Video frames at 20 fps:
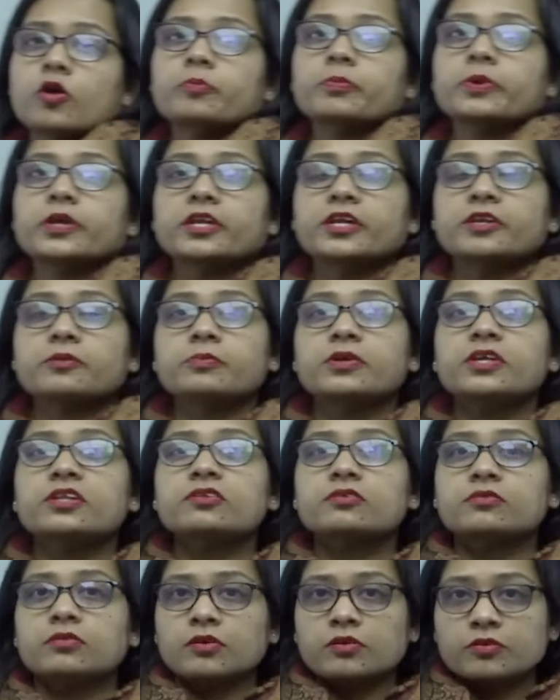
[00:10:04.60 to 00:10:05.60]
orbit it
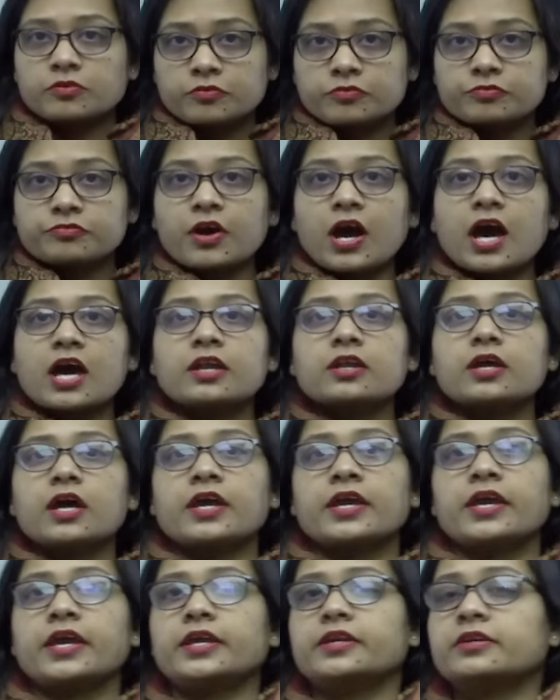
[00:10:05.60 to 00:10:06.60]
means far
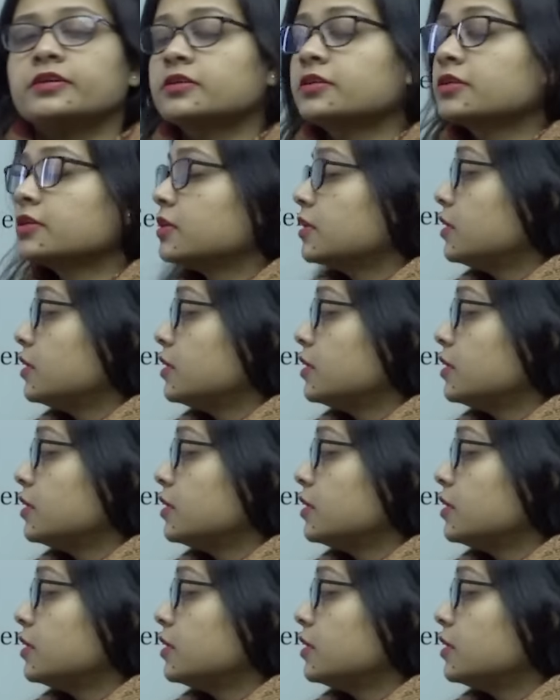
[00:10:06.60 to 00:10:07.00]
ahead